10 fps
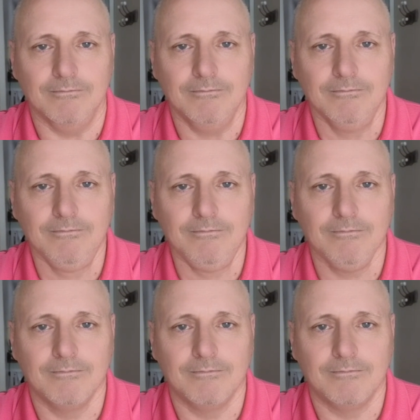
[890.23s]

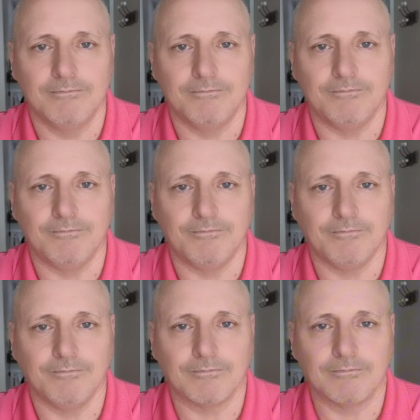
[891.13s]

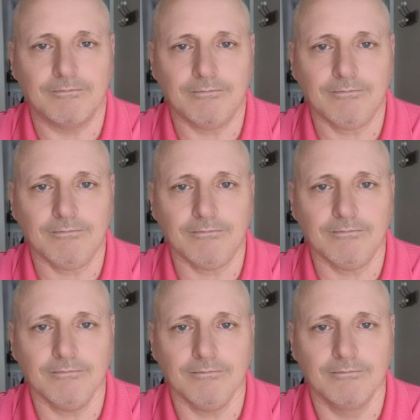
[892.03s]

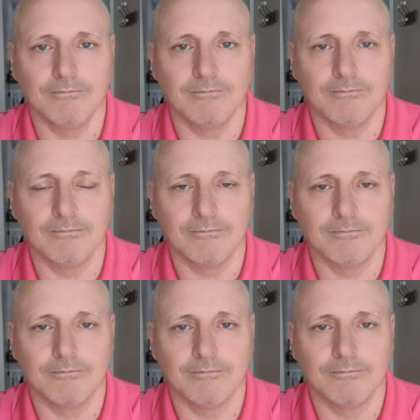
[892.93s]

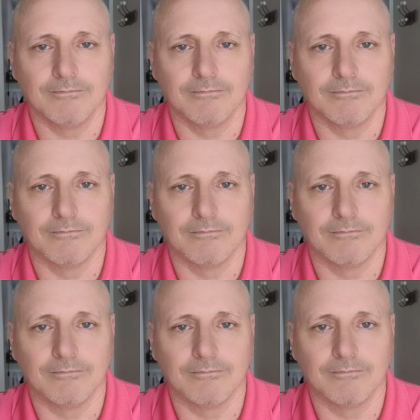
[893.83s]

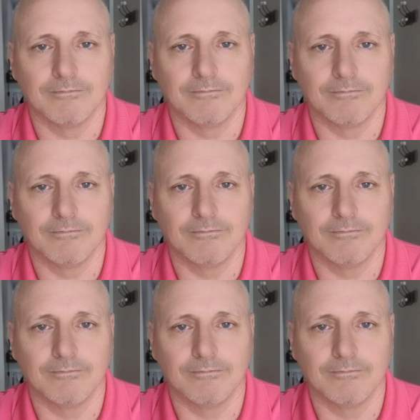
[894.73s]
No words are spoken by the person on screen.